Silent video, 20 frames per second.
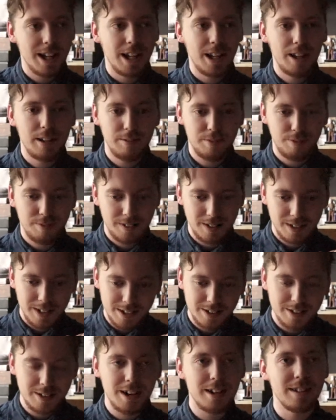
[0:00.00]
If
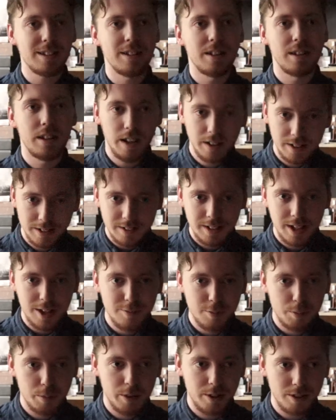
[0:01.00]
this card doesn't
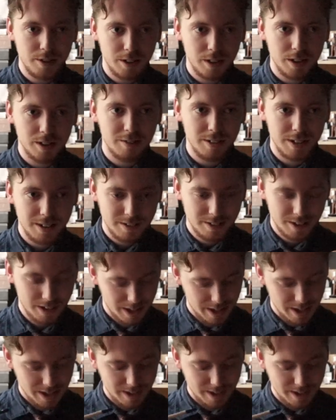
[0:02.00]
have a bird under it